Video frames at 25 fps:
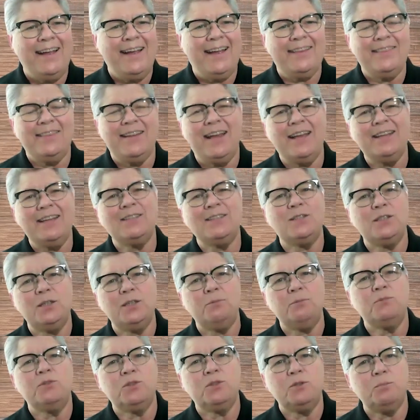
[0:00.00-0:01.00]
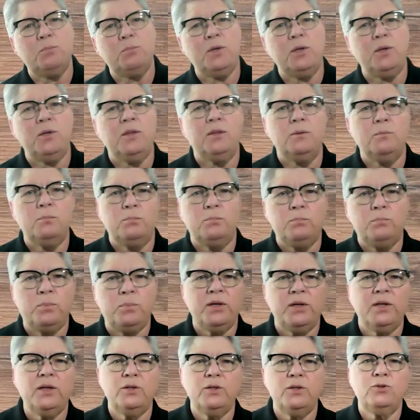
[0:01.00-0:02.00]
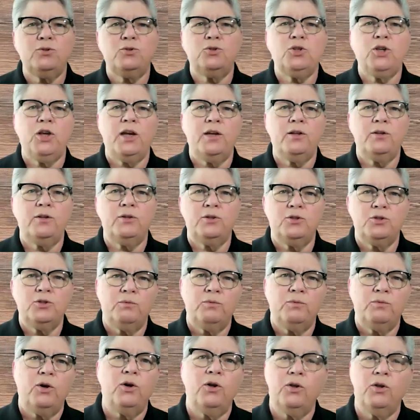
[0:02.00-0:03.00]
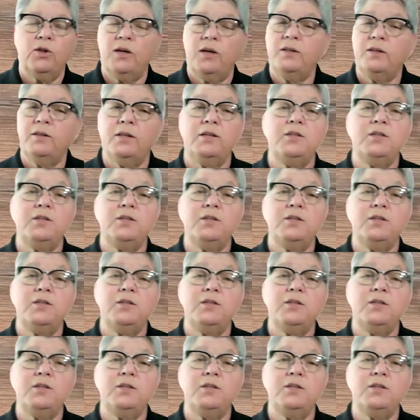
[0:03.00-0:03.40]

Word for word: And that seems to be the biggest challenge of all, at